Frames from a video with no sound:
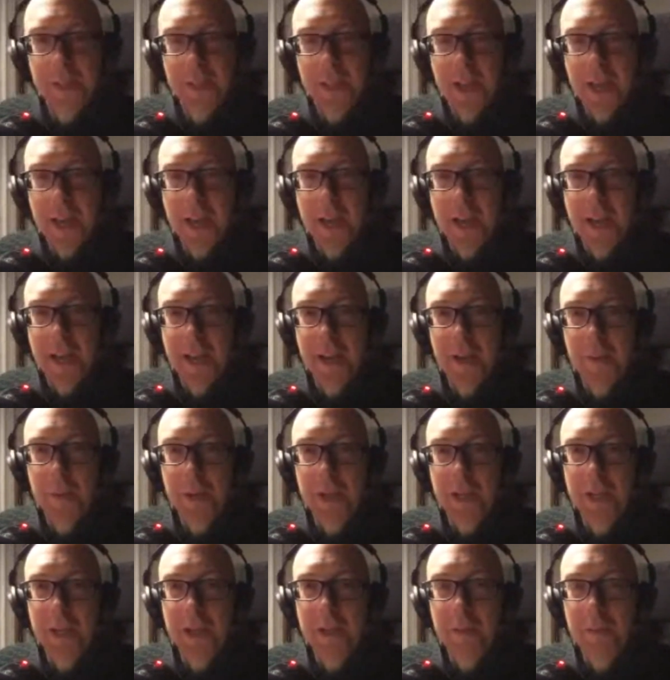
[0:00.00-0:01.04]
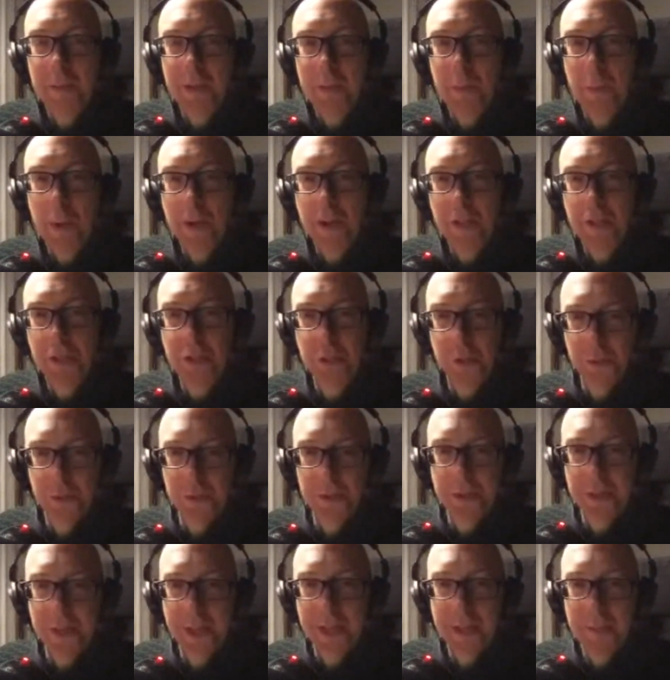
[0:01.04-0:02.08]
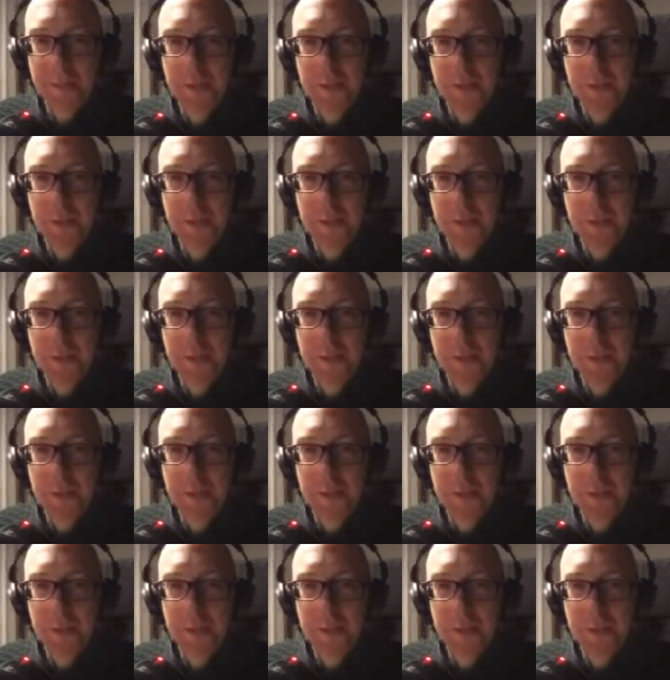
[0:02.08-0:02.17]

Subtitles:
We're one short today,